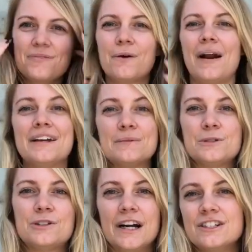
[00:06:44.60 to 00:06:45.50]
random
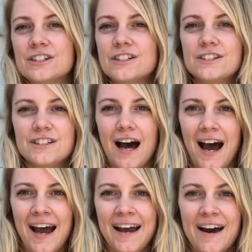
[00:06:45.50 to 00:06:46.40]
strangers.
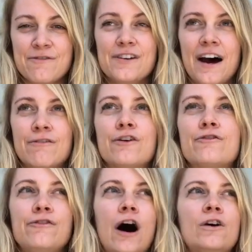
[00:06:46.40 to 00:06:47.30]
I have never
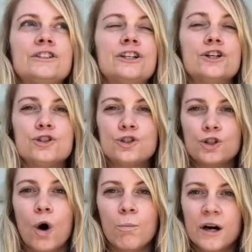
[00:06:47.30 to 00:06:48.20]
felt
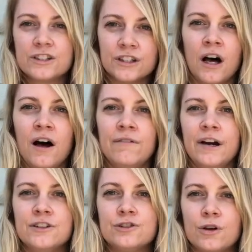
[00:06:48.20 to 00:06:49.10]
so much love
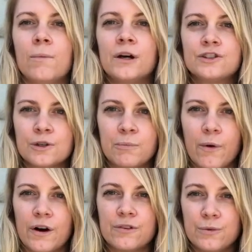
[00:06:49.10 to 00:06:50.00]
and so much
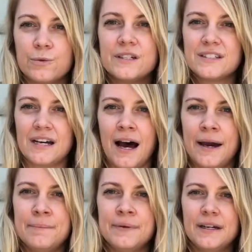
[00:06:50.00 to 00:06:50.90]
support through this
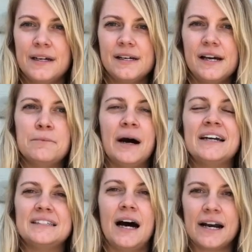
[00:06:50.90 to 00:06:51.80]
time in my
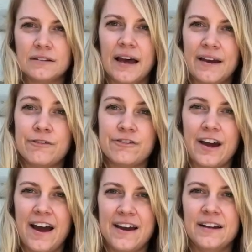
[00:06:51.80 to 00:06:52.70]
entire life,
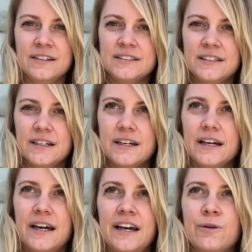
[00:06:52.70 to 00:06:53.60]
and
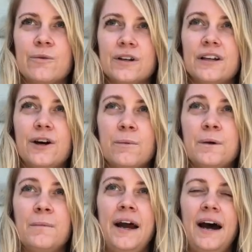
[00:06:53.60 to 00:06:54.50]
it really
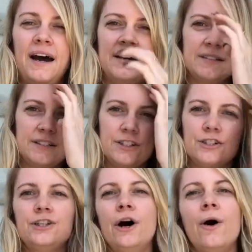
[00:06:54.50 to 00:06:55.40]
opened my eyes to
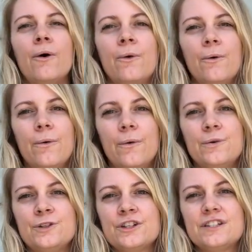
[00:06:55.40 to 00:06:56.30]
show
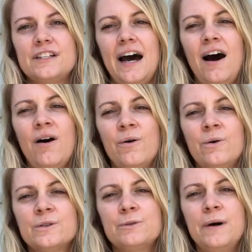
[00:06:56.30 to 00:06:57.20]
just
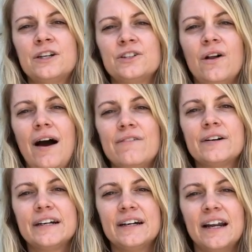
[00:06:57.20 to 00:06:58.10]
how special
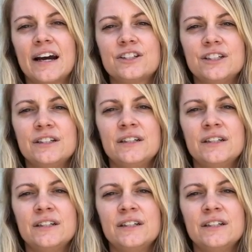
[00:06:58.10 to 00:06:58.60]
every connection